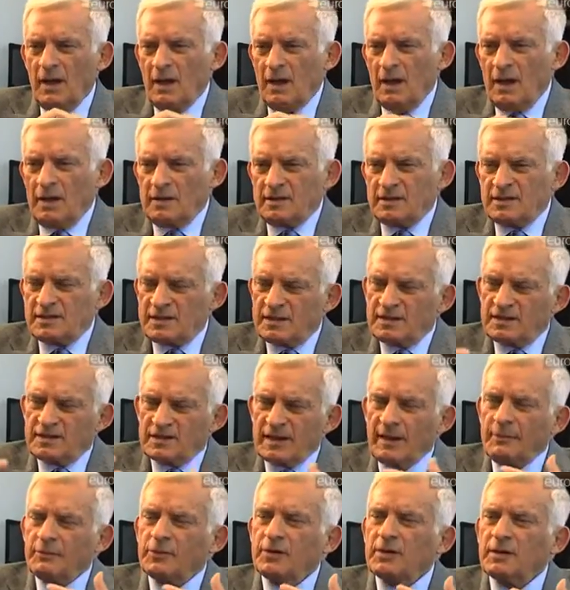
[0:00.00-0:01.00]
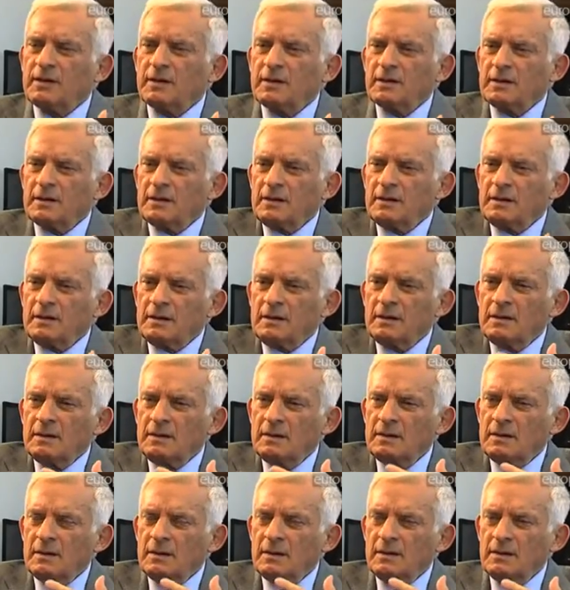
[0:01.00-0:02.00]
It's something
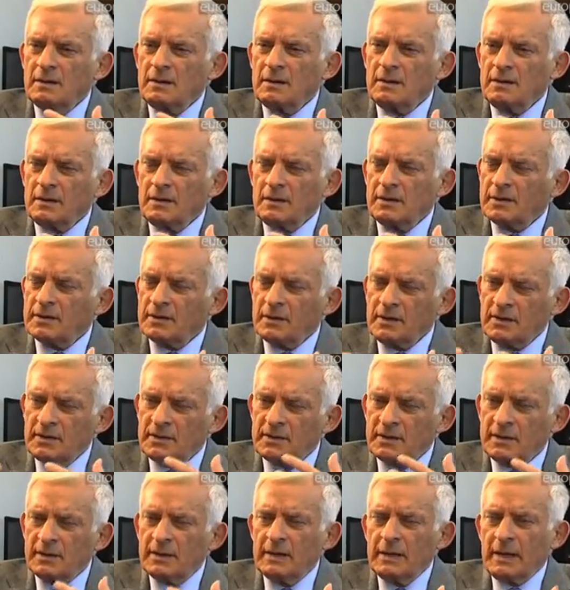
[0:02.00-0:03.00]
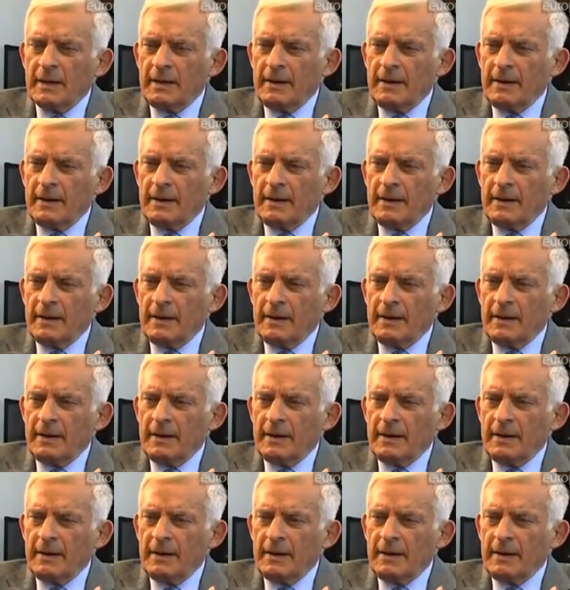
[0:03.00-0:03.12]
really